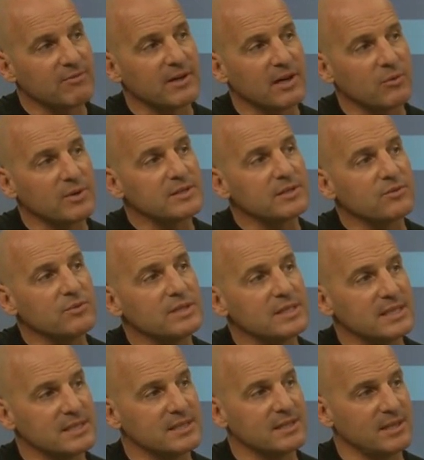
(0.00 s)
and I wasn't
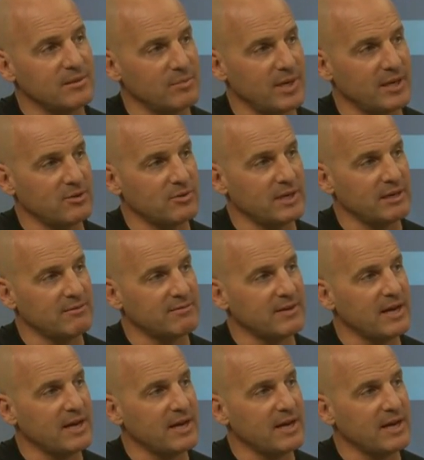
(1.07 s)
resisting my grief.